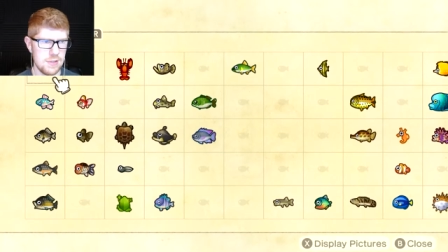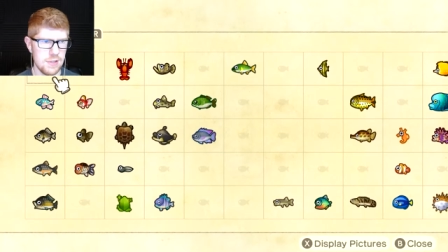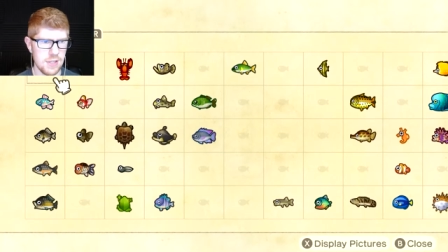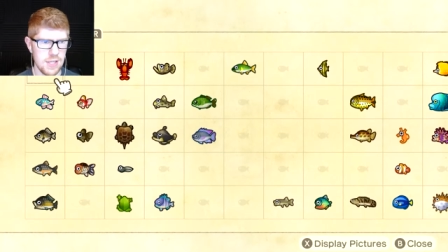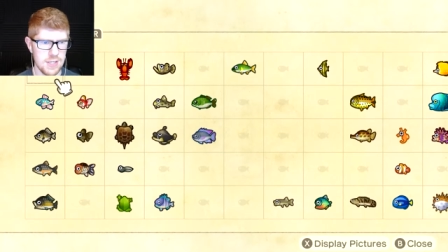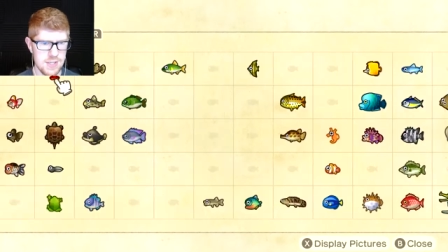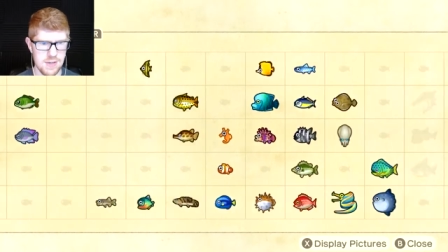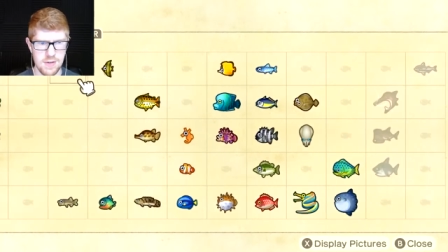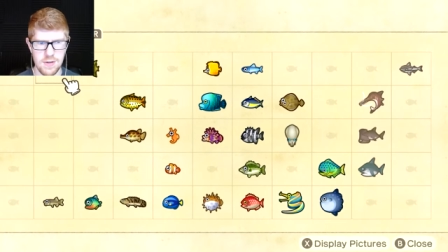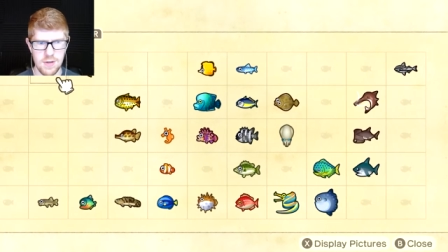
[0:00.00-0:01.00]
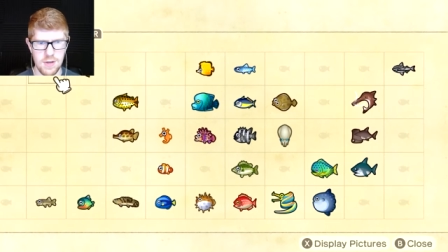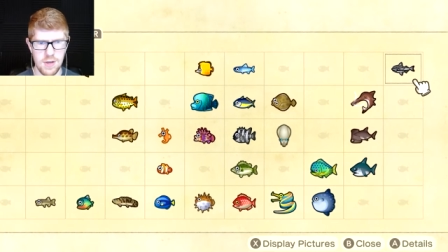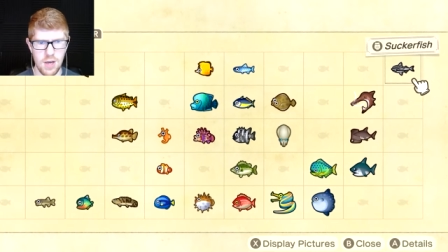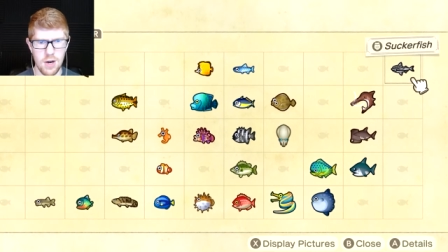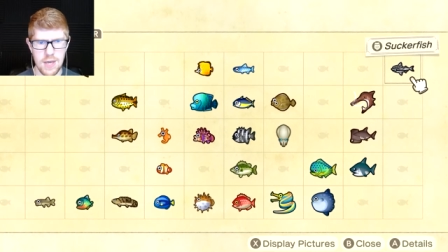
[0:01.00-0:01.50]
Look at this.
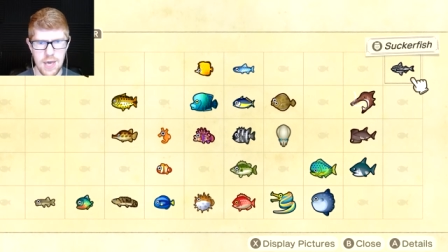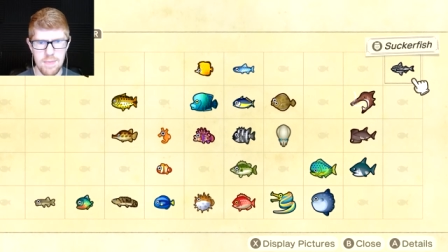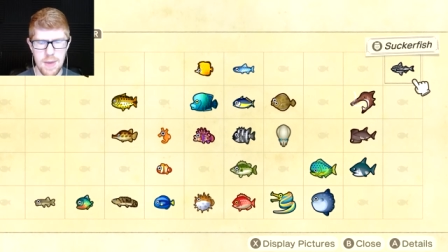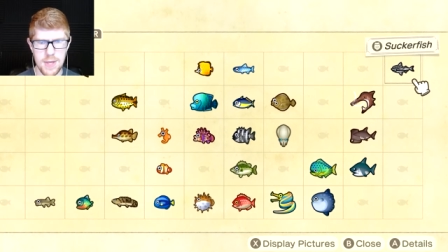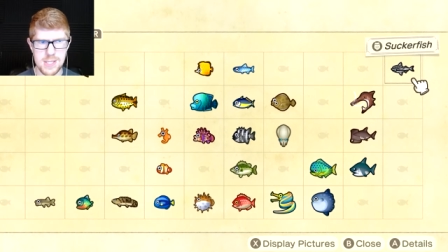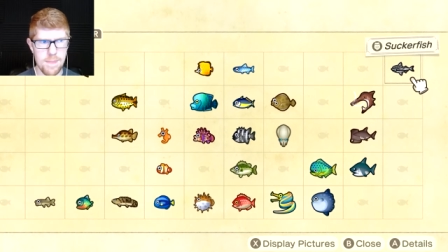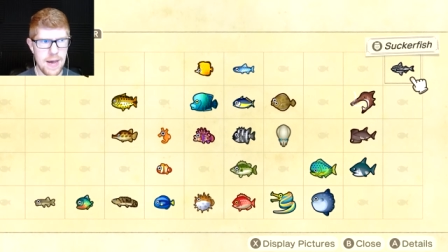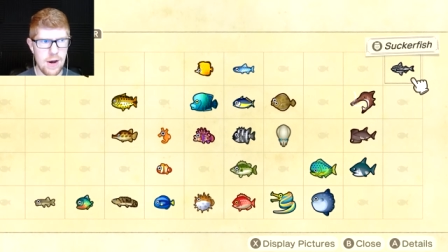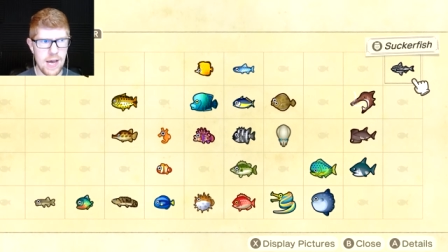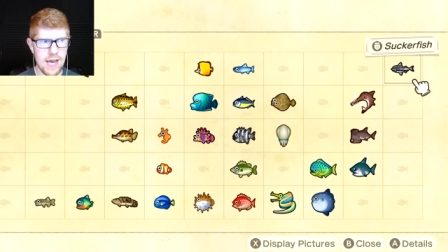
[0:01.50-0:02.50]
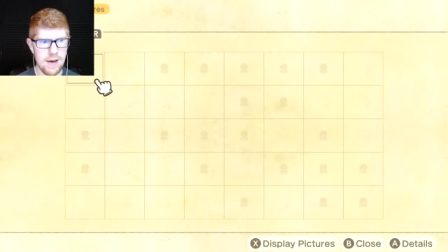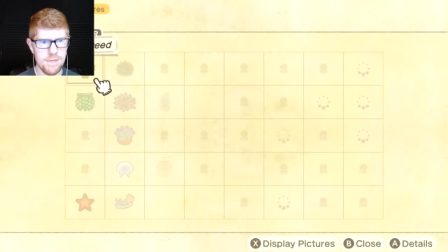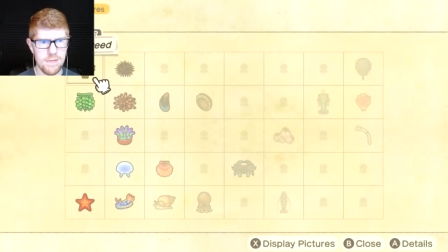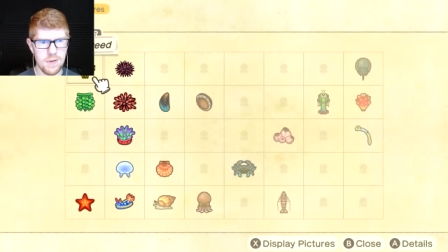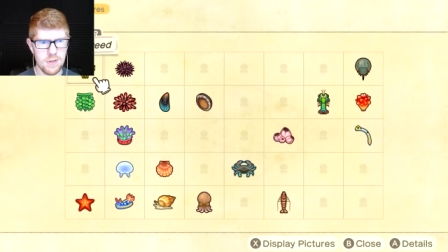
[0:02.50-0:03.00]
Okay, maybe it's about
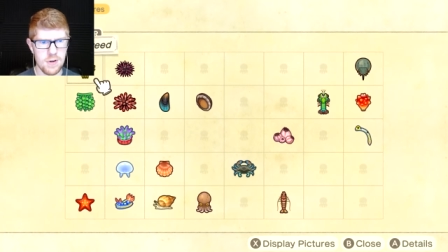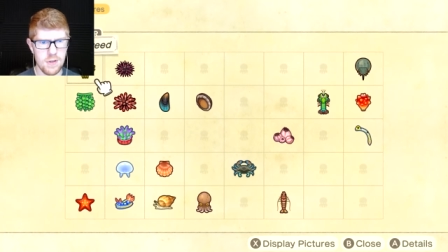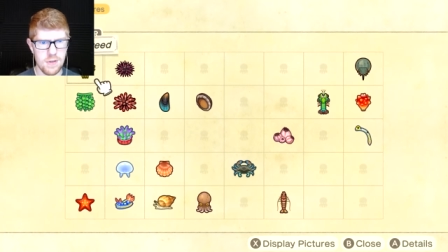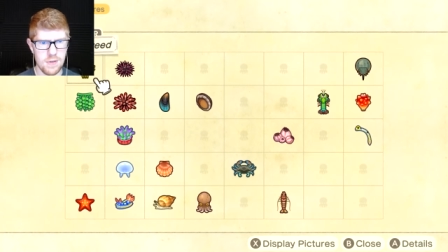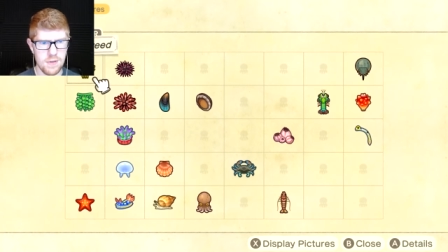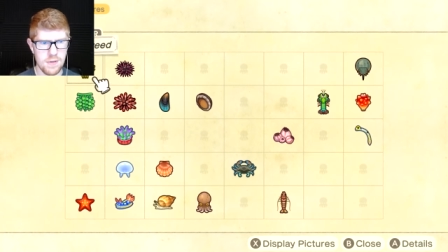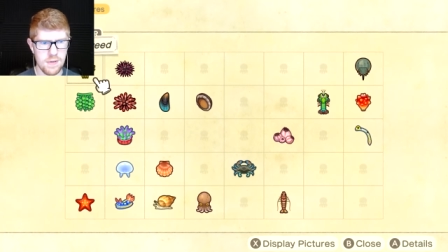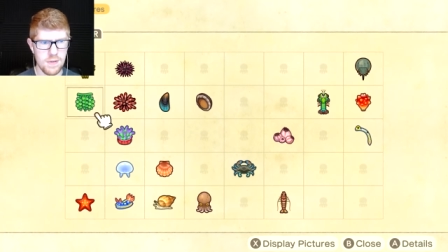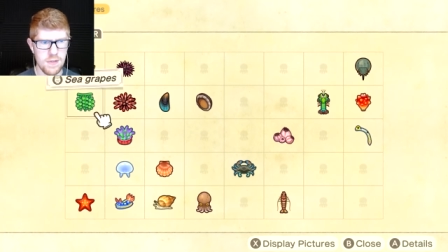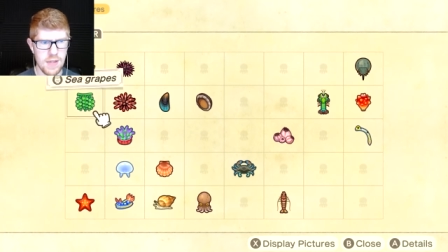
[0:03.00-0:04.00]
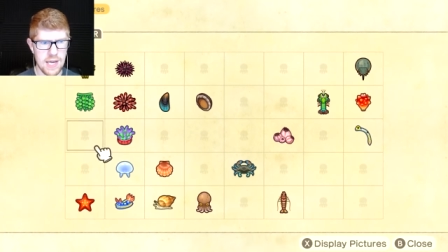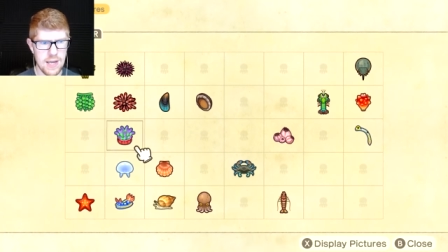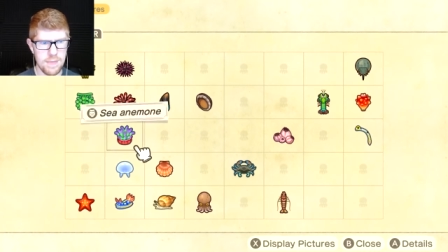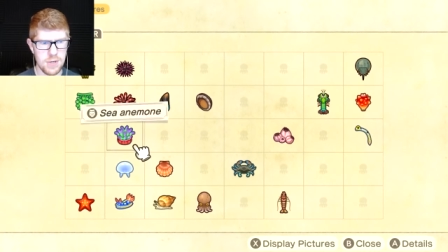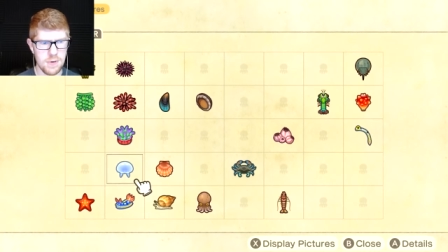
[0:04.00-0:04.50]
half. There
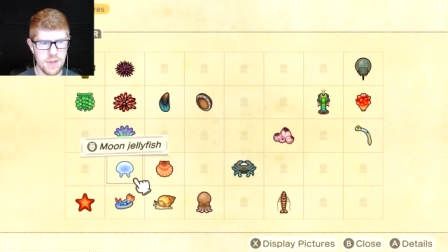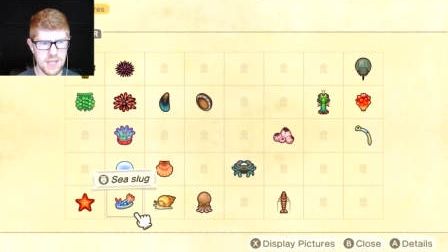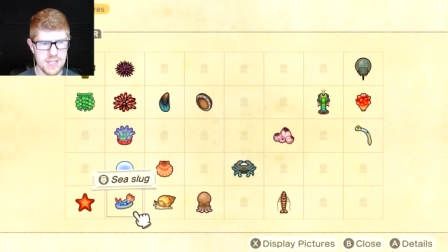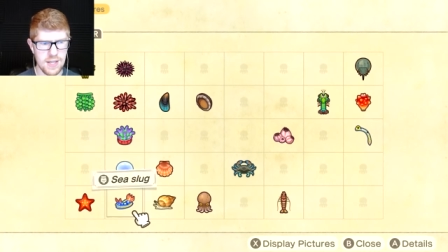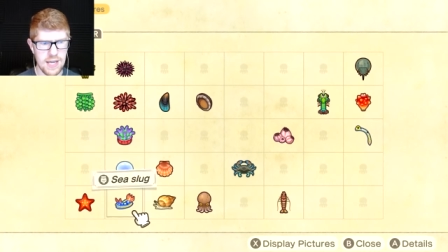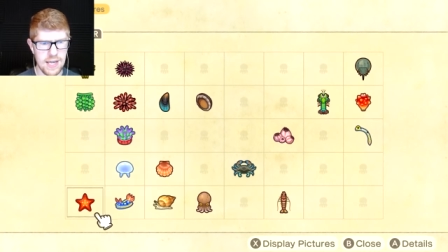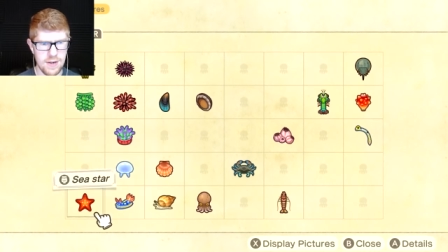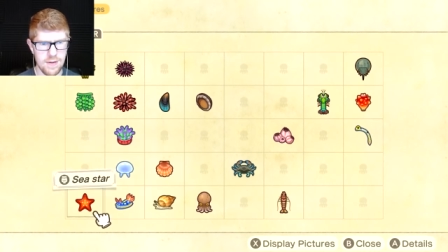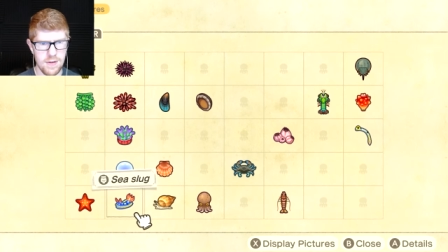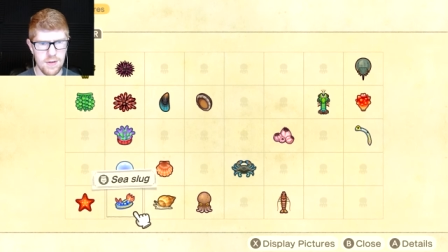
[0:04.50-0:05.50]
I, I've been doing this a lot.